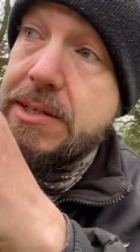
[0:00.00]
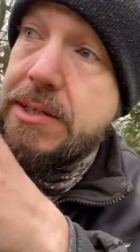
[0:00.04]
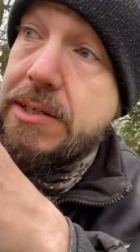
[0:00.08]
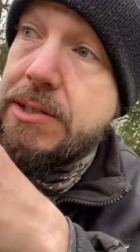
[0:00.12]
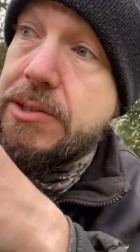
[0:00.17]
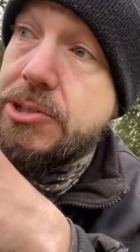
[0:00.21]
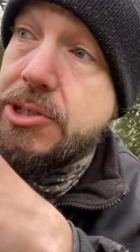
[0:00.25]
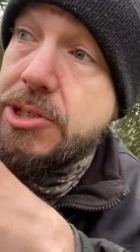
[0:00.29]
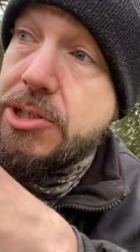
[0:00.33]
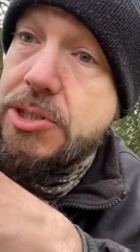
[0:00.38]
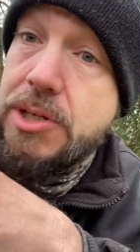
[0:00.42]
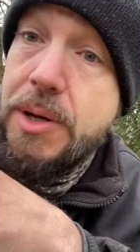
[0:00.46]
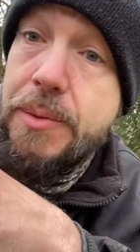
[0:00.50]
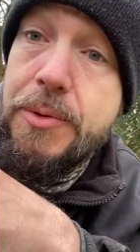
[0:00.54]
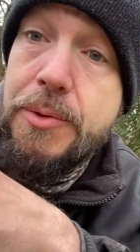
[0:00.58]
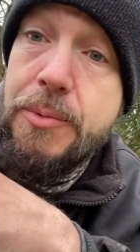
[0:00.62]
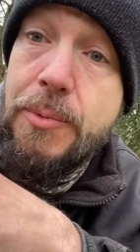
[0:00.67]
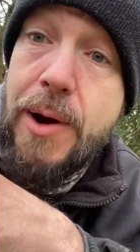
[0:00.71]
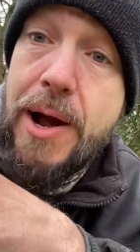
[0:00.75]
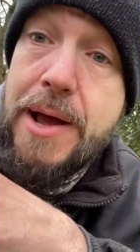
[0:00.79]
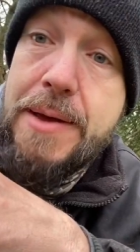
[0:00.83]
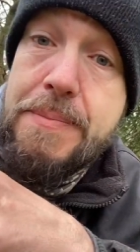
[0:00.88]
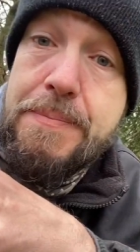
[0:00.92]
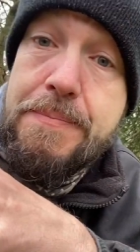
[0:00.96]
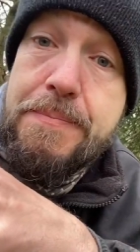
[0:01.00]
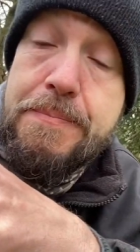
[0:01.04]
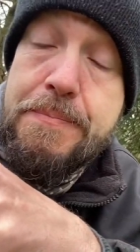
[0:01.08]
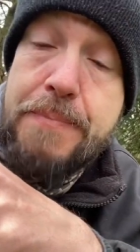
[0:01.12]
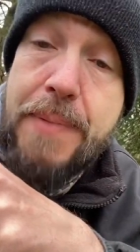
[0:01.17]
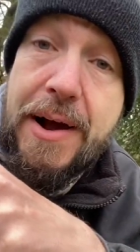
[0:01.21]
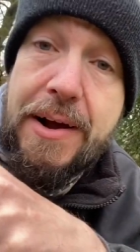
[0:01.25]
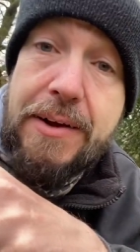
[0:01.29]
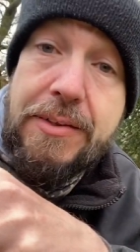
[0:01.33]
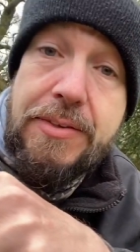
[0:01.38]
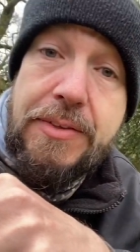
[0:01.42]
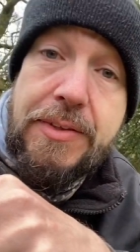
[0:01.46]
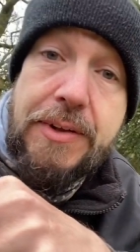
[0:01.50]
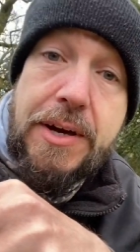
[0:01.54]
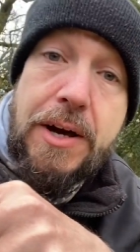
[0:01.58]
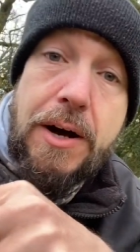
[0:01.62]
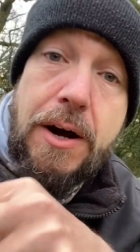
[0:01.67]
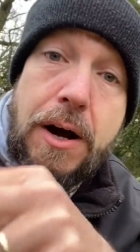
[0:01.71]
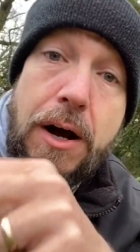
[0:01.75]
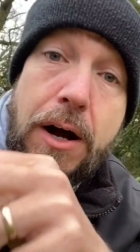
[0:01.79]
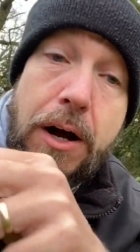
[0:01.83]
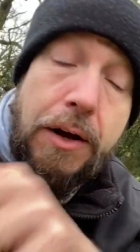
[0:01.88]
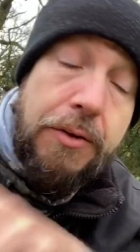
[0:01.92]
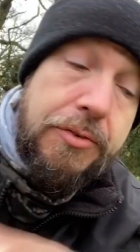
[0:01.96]
just up the way back to the
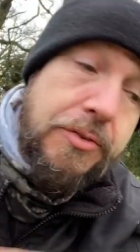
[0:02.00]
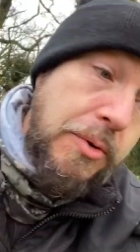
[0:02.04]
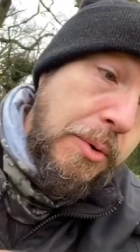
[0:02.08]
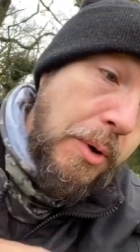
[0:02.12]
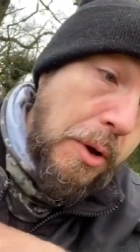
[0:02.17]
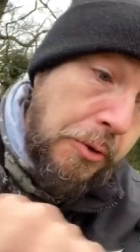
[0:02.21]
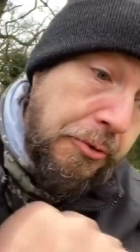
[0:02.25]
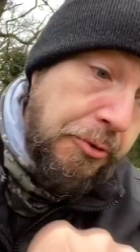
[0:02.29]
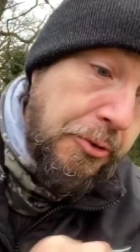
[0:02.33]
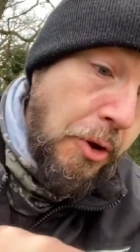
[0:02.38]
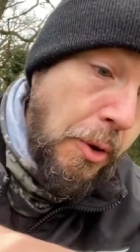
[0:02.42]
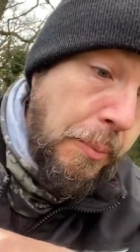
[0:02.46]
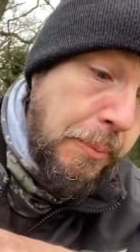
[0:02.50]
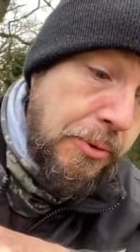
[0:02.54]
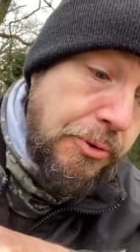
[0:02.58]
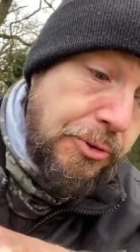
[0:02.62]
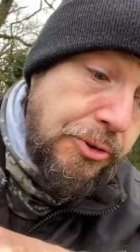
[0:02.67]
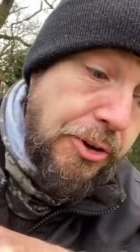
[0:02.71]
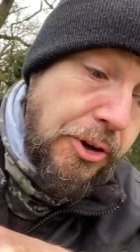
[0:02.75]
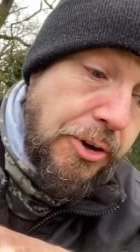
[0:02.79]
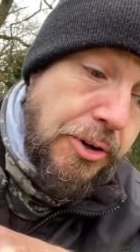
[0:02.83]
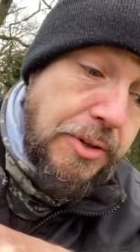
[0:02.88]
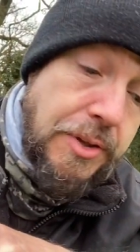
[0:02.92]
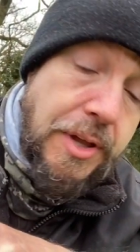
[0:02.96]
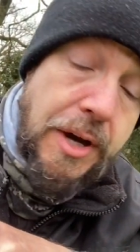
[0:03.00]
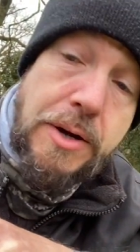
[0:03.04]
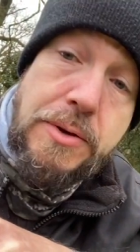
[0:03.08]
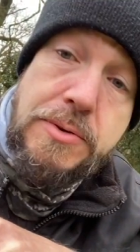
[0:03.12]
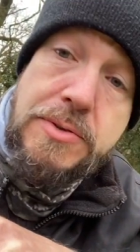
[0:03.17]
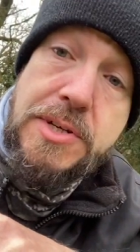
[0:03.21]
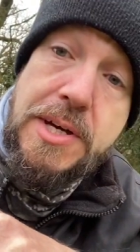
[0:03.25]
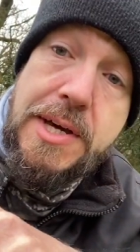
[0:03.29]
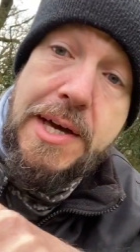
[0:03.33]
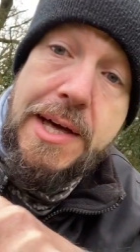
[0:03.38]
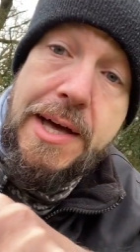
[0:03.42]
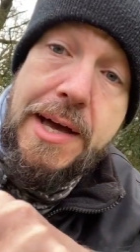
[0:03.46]
car, so I'll stop and show you those,